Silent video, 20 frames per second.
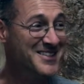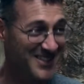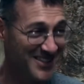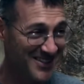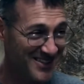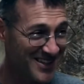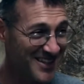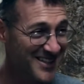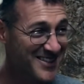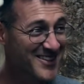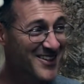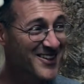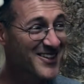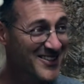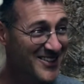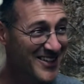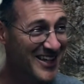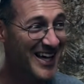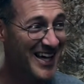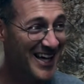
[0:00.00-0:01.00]
So they
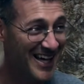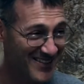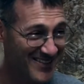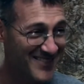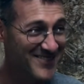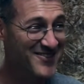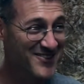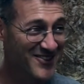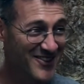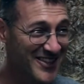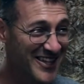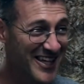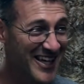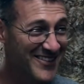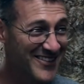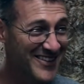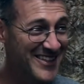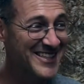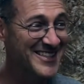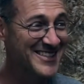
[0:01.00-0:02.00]
grow that for
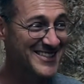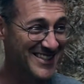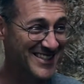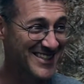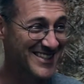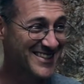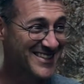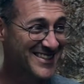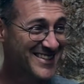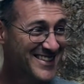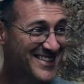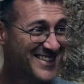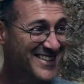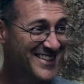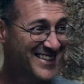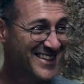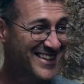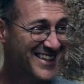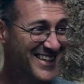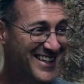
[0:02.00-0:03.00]
that reason.
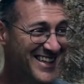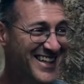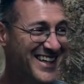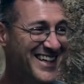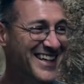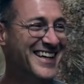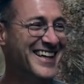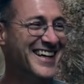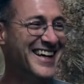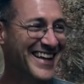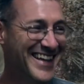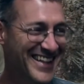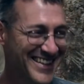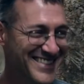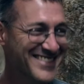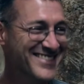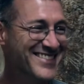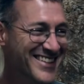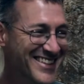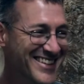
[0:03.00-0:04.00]

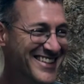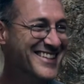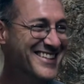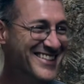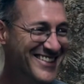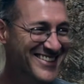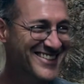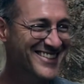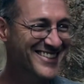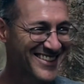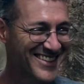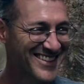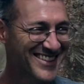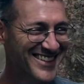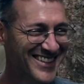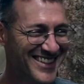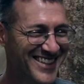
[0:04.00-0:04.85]
It's really cool.